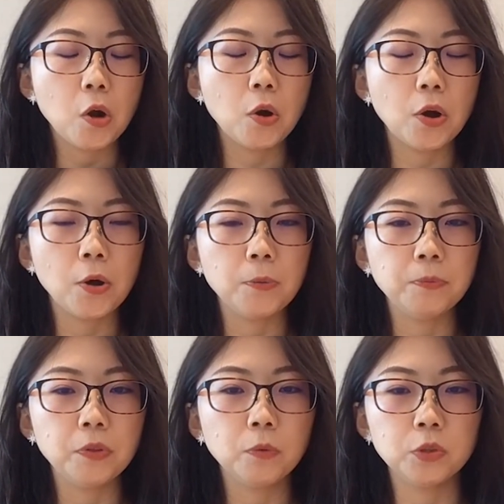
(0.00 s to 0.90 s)

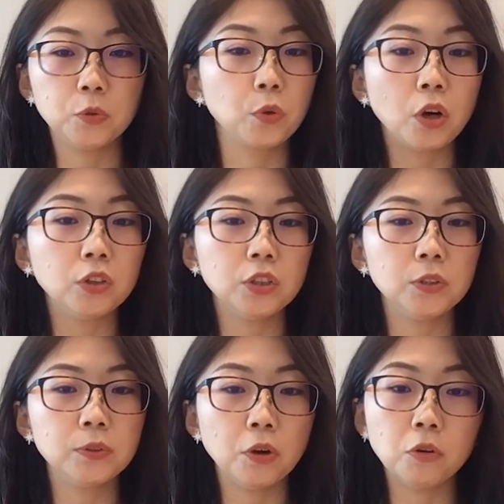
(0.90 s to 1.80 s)
with regard
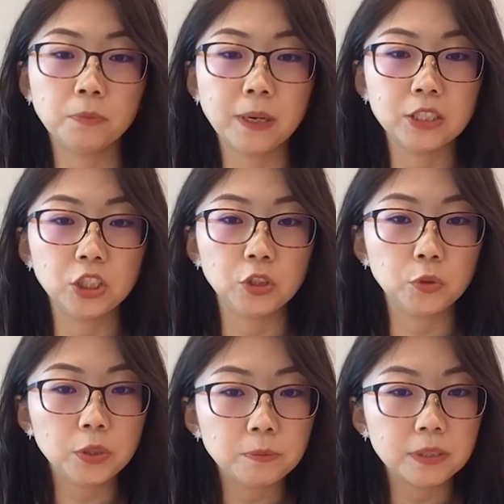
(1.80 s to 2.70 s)
to the off-balance sheet
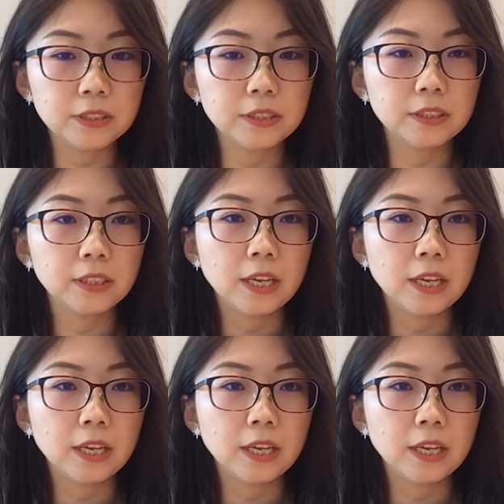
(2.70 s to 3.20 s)
treatment,